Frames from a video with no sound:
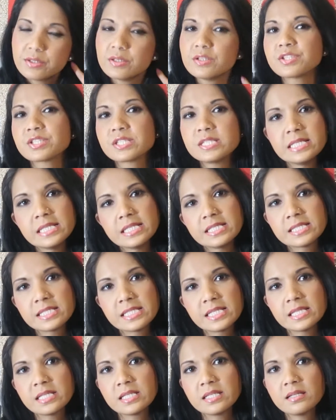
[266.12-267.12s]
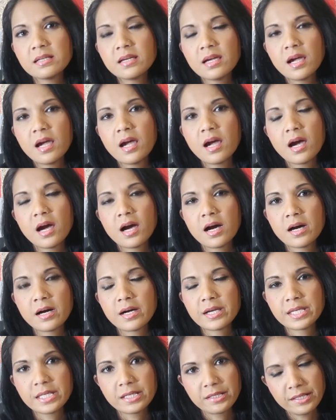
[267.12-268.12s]
sneezing
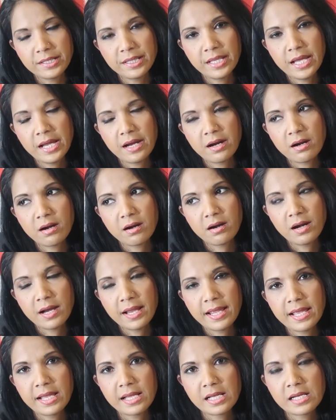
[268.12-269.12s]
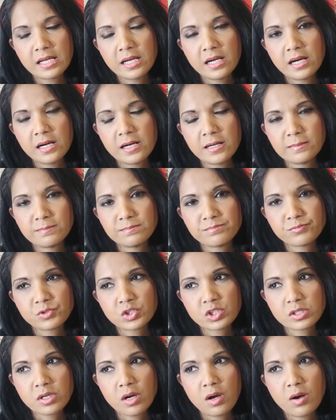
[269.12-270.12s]
here and there, and
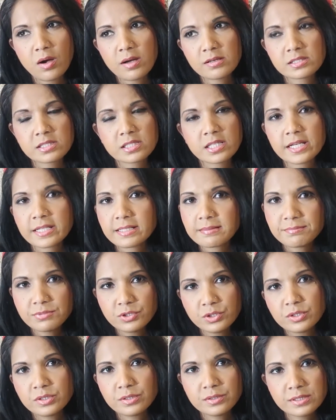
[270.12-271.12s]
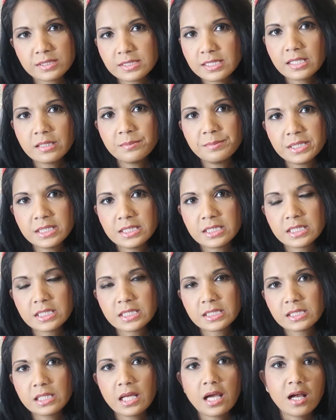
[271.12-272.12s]
so I was like, it's not a big
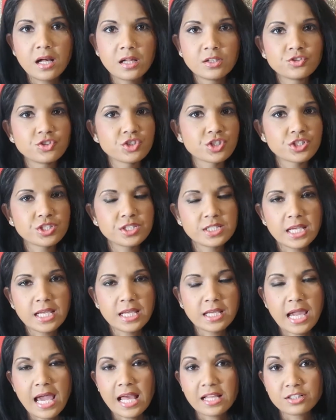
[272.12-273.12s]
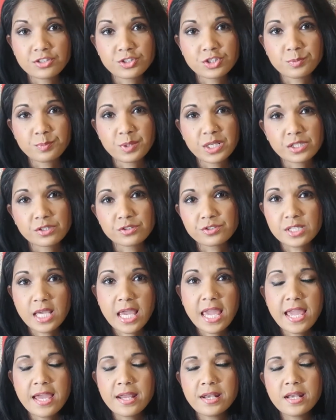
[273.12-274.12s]
deal, I'll just take allergy pills.
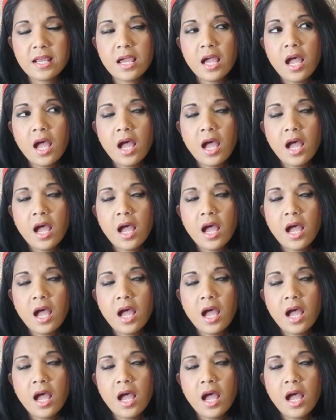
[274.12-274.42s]
And